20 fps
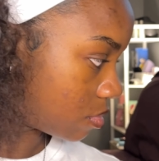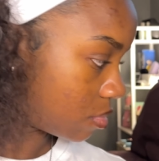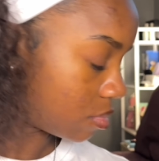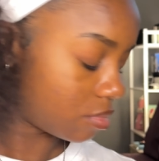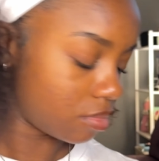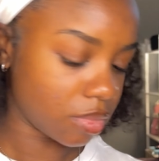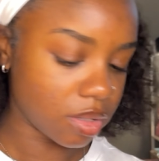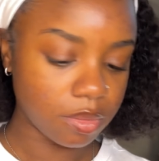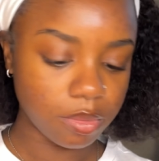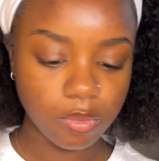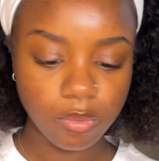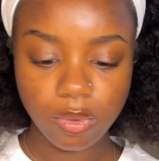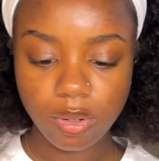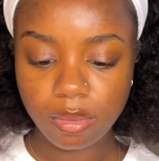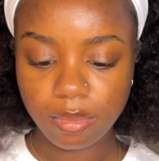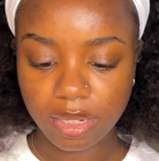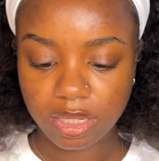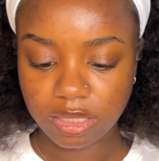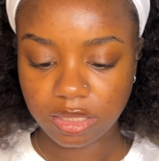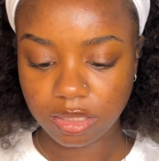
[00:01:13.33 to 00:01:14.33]
Baby, where are
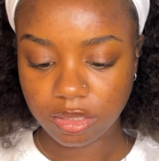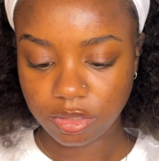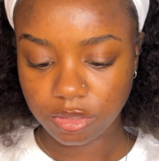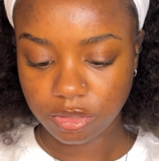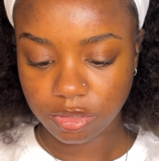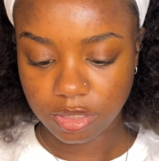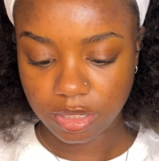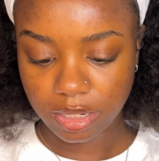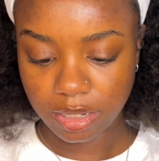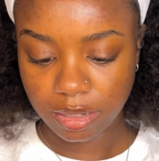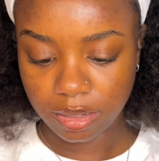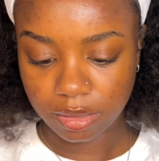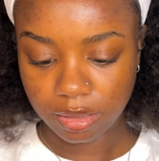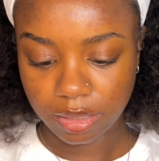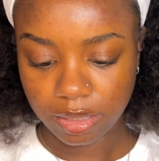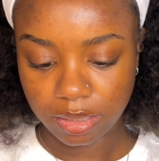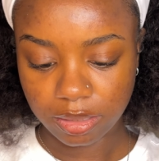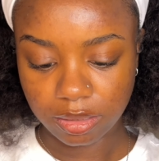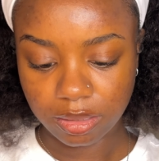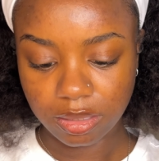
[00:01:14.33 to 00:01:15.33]
my scissors at?
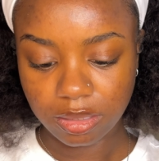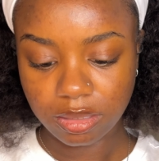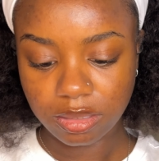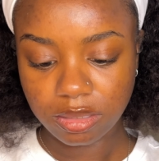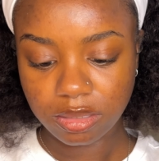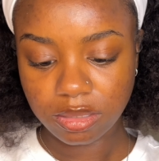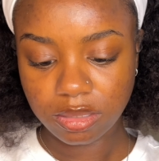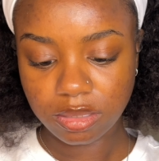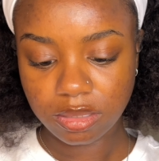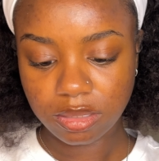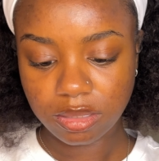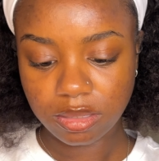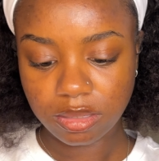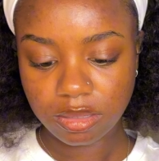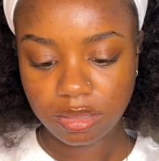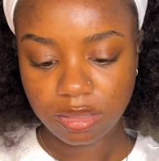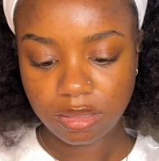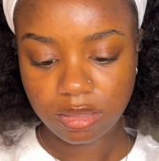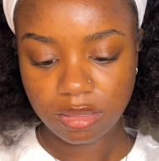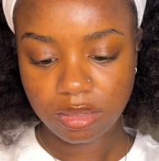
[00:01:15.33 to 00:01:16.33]
Like this,
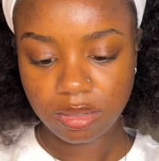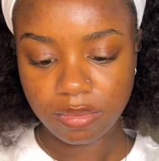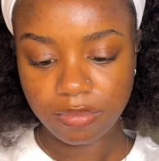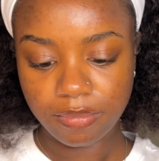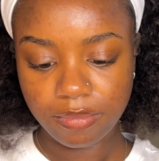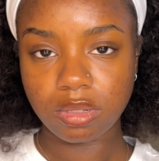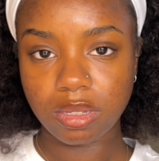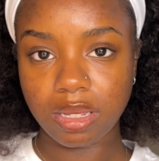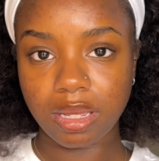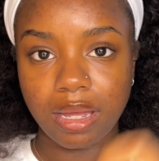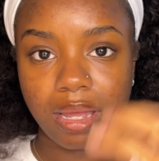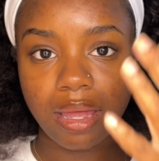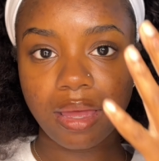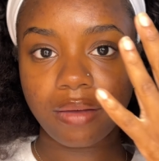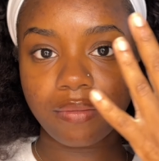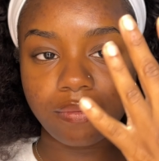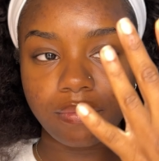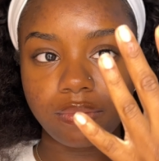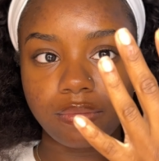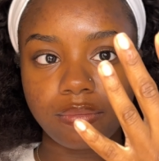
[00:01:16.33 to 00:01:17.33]
like I
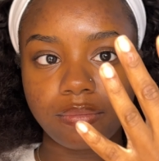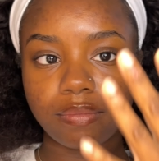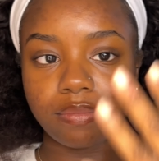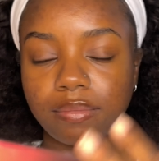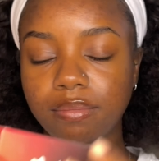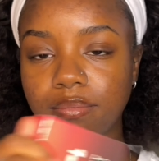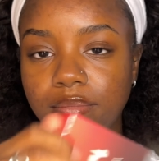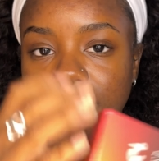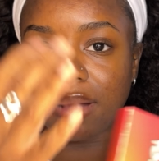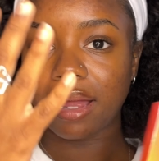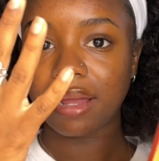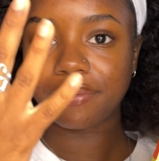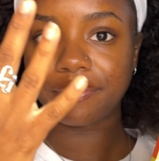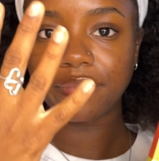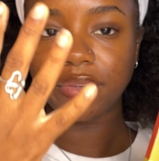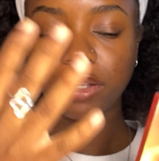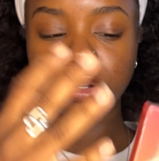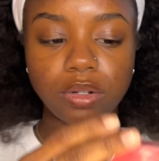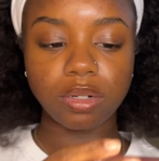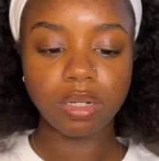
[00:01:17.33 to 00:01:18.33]
have my
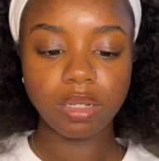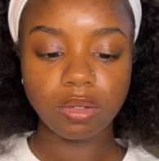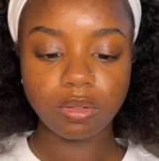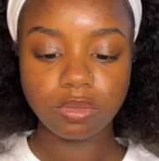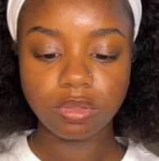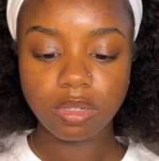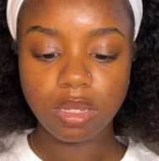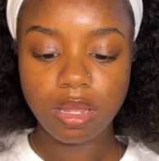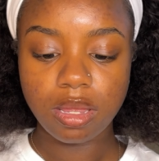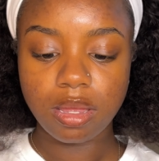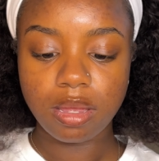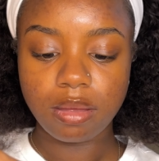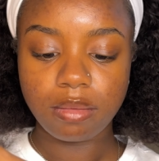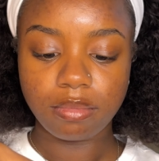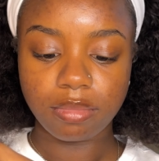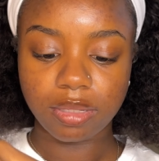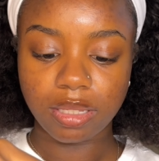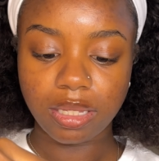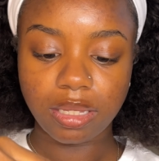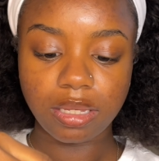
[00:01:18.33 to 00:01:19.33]
fingernails,
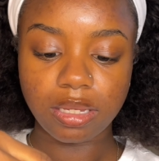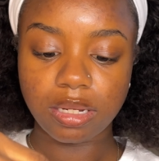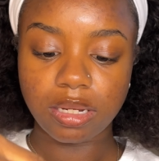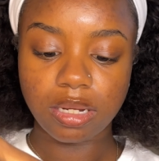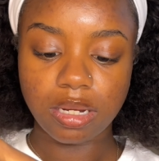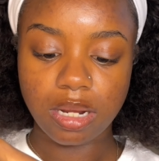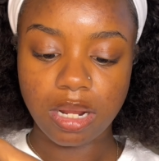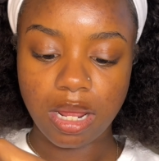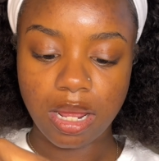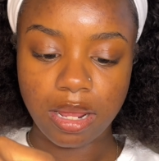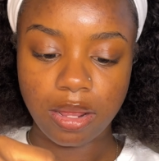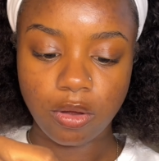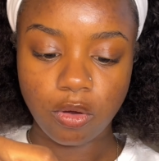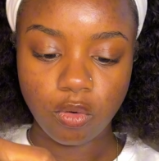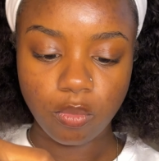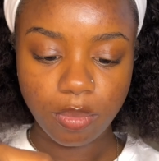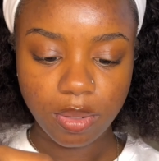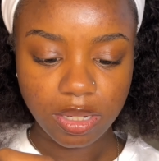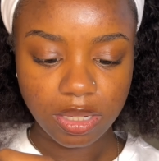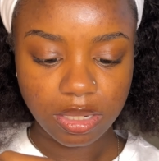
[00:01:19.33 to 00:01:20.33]
but they cannot
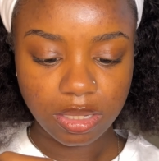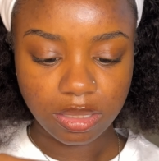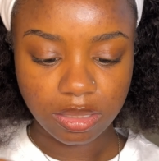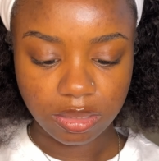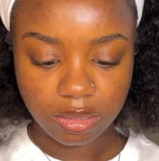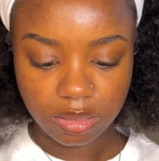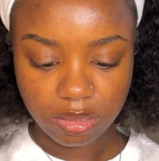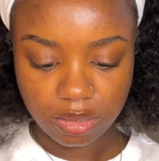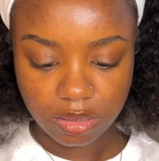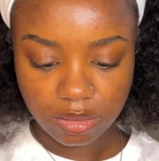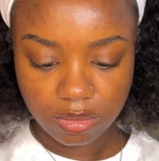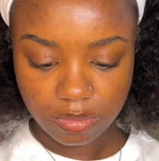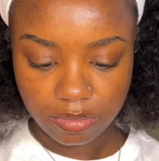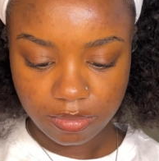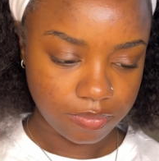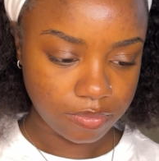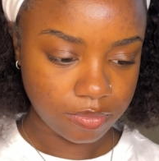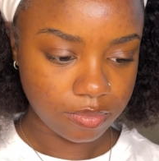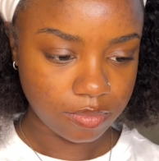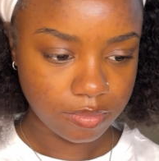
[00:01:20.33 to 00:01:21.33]
open this.
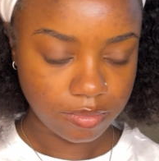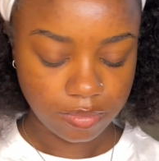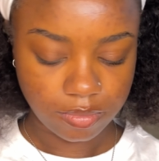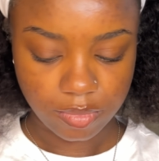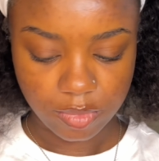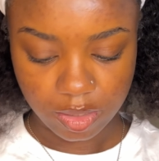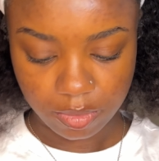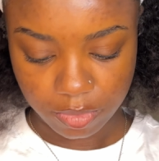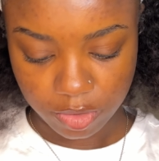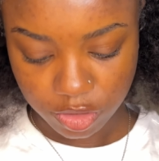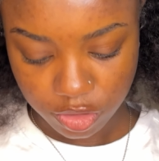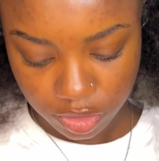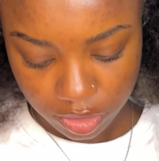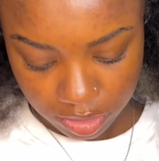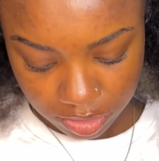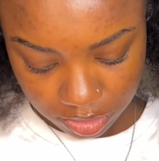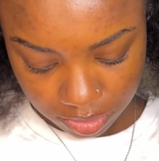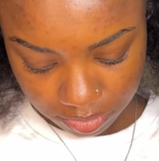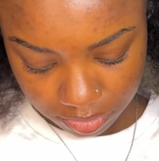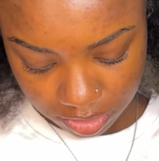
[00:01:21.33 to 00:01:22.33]
Let me try
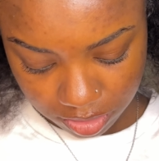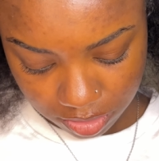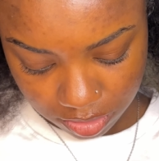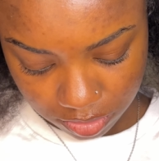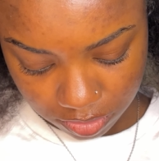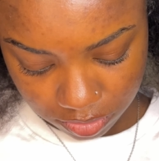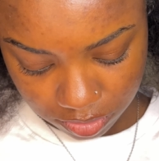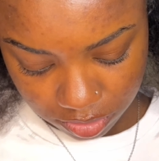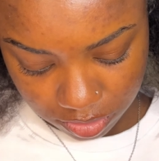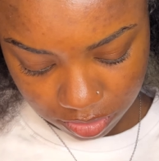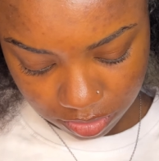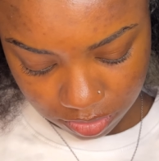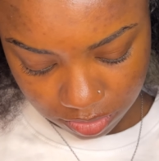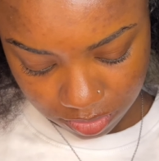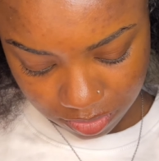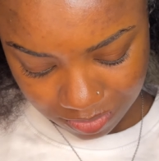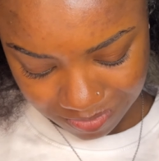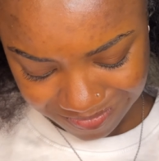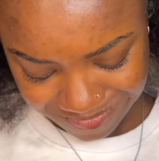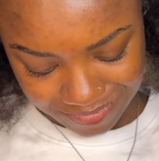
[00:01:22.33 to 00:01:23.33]
something else.
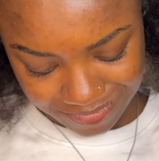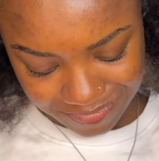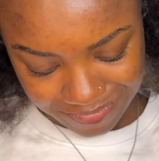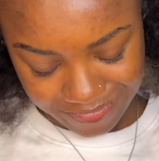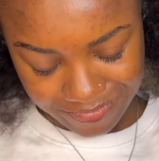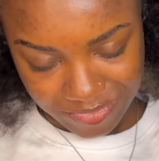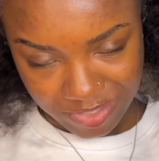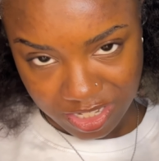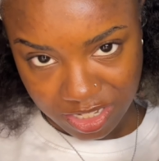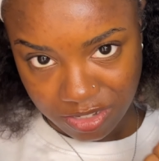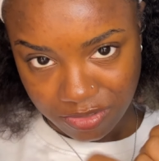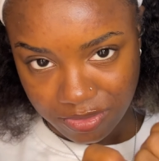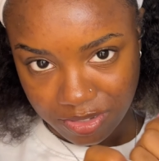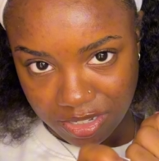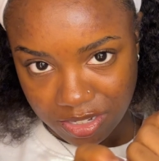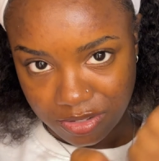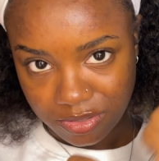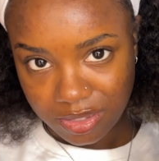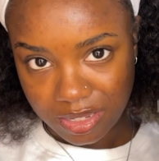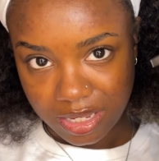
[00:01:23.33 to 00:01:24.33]
There we
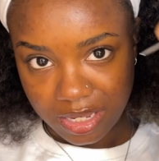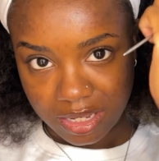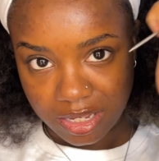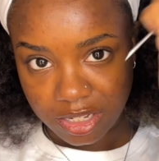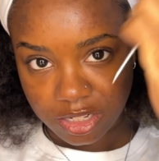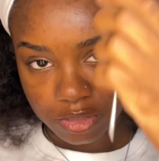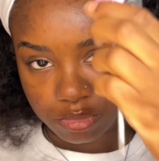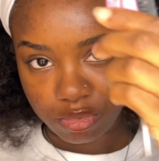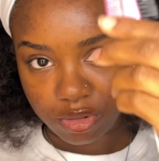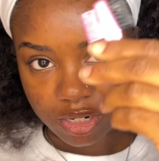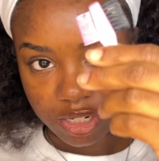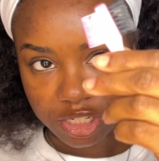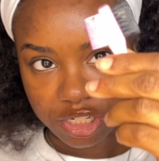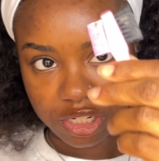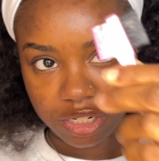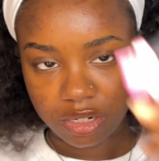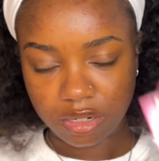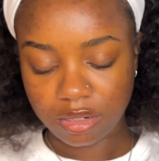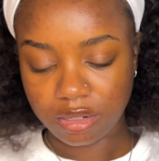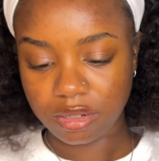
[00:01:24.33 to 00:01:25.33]
go, the edge
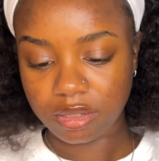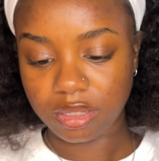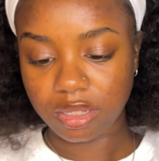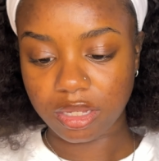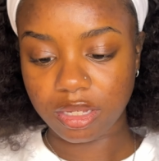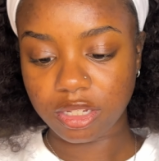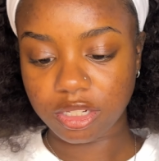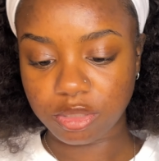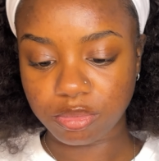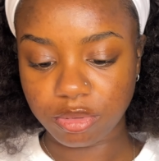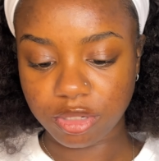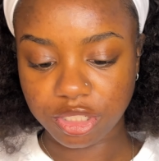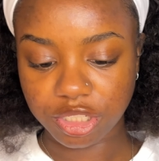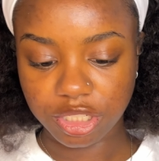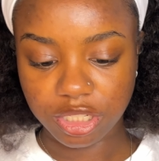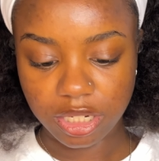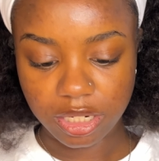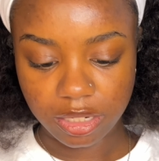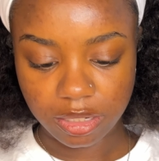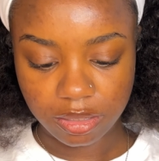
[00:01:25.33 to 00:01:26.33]
brush. The edge brush
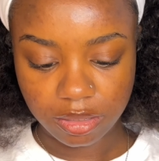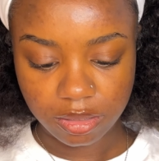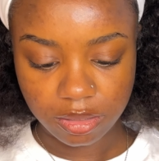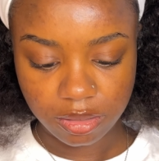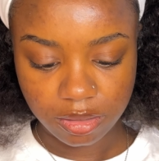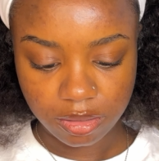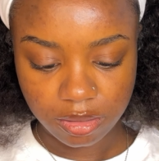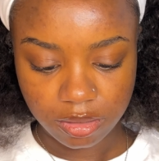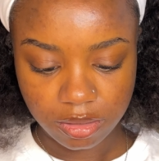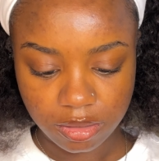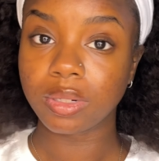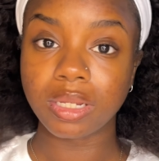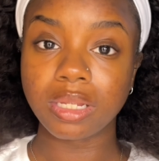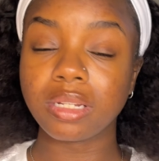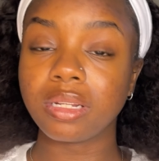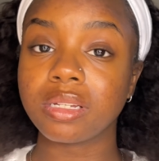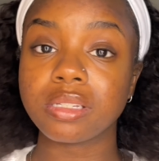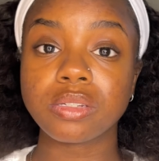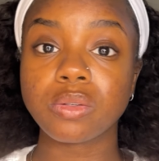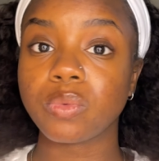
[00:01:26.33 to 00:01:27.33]
did it. It
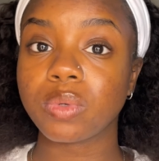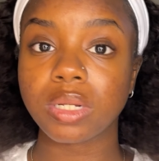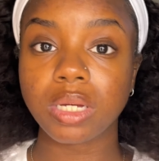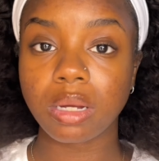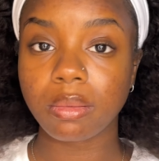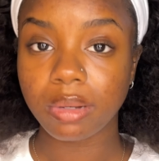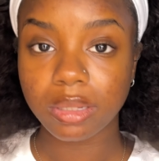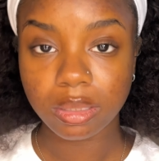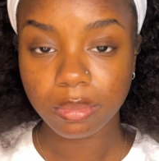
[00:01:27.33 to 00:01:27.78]
doesn't want to come out the